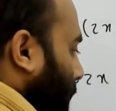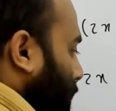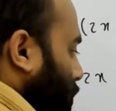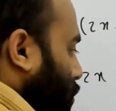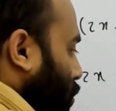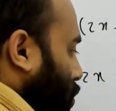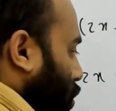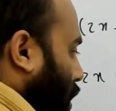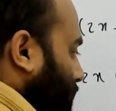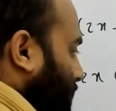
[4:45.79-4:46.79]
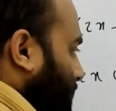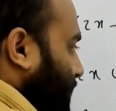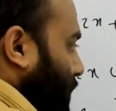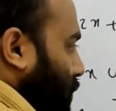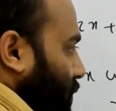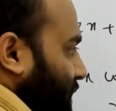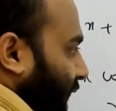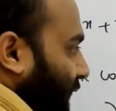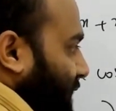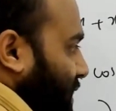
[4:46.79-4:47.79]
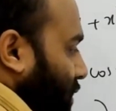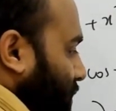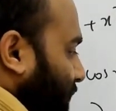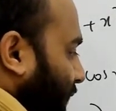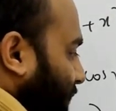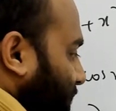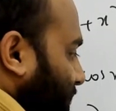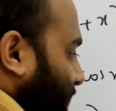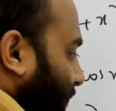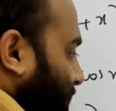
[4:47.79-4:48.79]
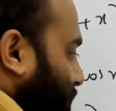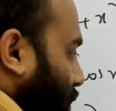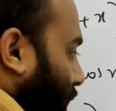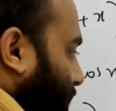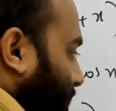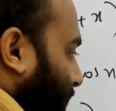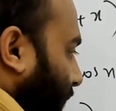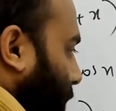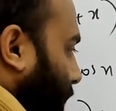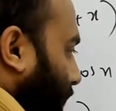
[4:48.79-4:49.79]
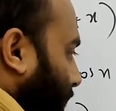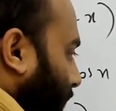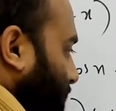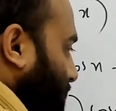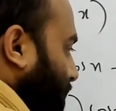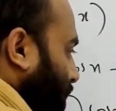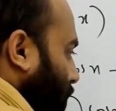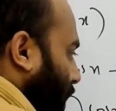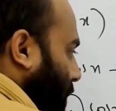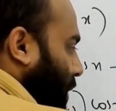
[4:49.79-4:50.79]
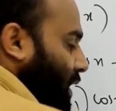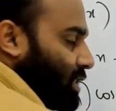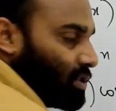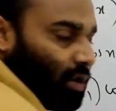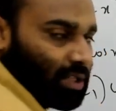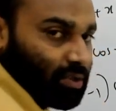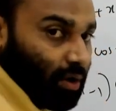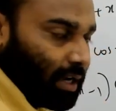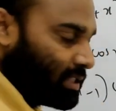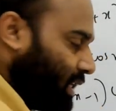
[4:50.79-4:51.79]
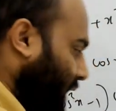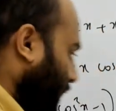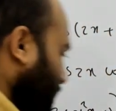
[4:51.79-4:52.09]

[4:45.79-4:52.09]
2 cos x into sin x sin square x can be written as 1 minus cos square x. Great and